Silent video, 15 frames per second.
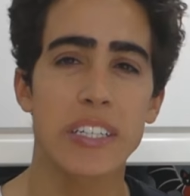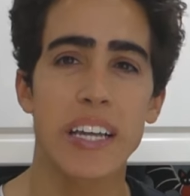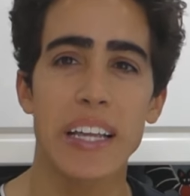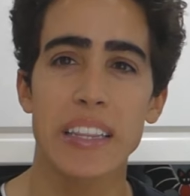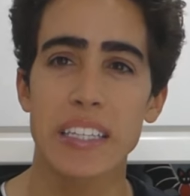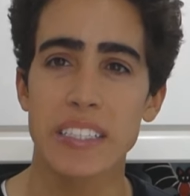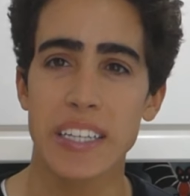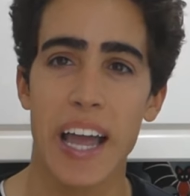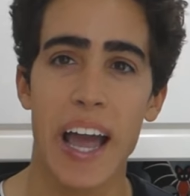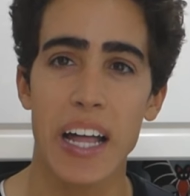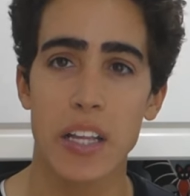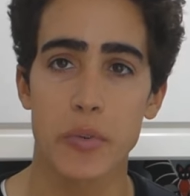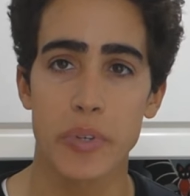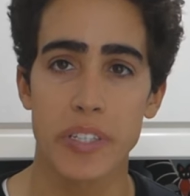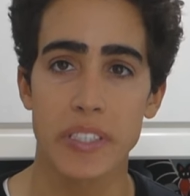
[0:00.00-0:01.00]
to get these
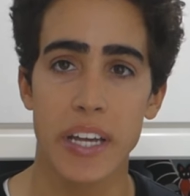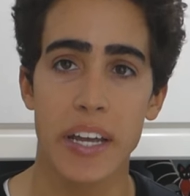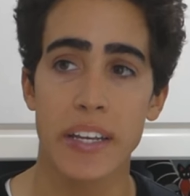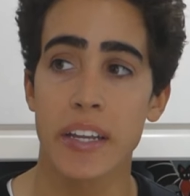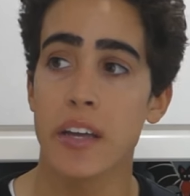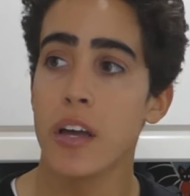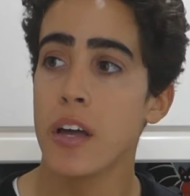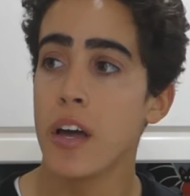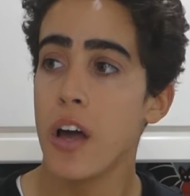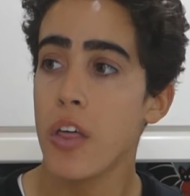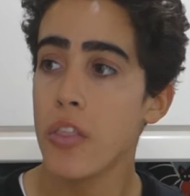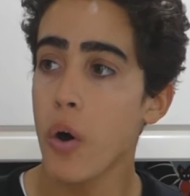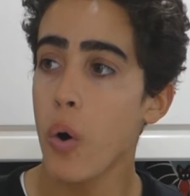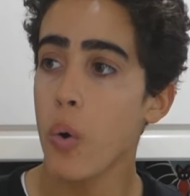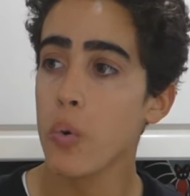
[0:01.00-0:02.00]
calories, and the